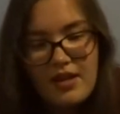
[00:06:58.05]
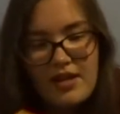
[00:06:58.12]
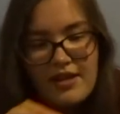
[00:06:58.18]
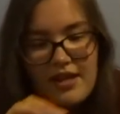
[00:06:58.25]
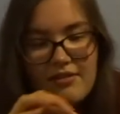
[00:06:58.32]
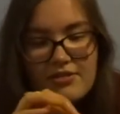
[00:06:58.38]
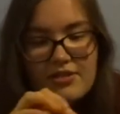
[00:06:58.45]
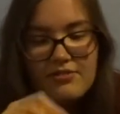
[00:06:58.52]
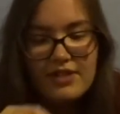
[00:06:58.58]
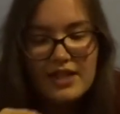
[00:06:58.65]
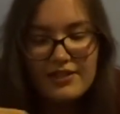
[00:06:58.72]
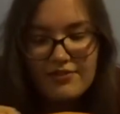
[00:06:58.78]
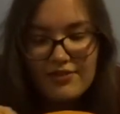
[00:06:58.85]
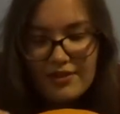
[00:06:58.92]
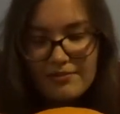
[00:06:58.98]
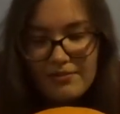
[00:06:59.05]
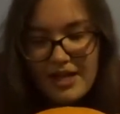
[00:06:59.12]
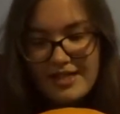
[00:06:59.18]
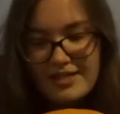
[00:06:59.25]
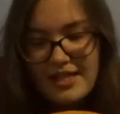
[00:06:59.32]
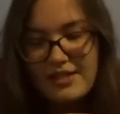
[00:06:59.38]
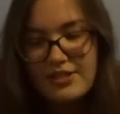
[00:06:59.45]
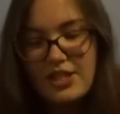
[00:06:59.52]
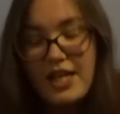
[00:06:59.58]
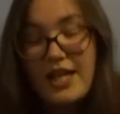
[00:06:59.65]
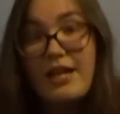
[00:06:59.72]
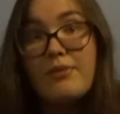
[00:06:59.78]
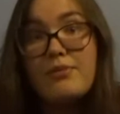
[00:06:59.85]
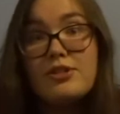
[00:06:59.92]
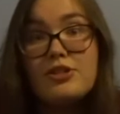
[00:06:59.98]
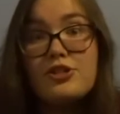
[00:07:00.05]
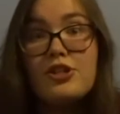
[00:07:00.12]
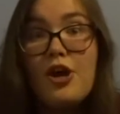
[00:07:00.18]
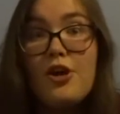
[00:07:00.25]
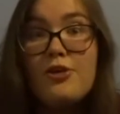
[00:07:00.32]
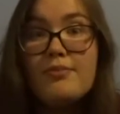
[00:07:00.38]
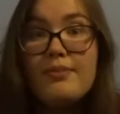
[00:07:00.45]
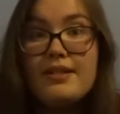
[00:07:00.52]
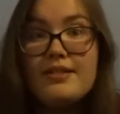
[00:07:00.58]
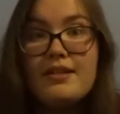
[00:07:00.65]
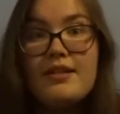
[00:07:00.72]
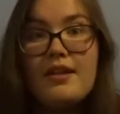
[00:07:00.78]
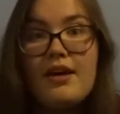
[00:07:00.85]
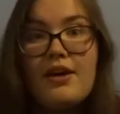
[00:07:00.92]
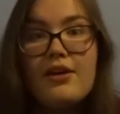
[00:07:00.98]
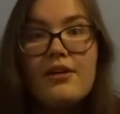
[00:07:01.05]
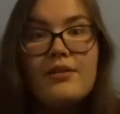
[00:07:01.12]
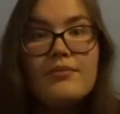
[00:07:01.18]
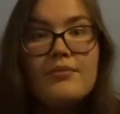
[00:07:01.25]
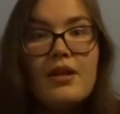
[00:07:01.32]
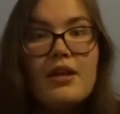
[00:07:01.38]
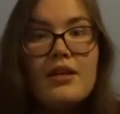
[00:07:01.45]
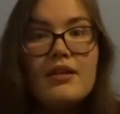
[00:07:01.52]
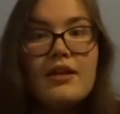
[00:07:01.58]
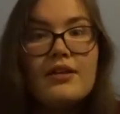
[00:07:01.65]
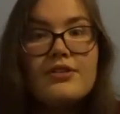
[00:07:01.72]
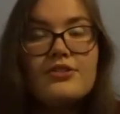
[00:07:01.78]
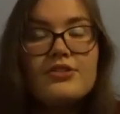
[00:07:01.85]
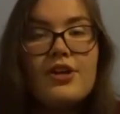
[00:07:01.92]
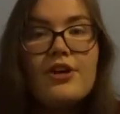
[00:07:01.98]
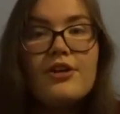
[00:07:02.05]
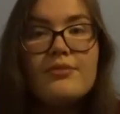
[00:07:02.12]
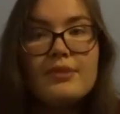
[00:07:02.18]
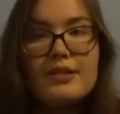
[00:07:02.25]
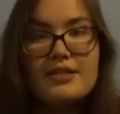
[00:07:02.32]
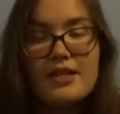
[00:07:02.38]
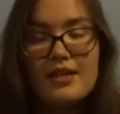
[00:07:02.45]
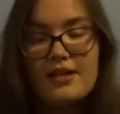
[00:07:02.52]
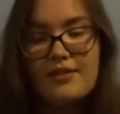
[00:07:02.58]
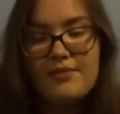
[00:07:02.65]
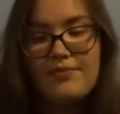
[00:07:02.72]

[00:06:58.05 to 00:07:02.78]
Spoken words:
That was a really fun place, actually. It was so busy, though. Like, so busy.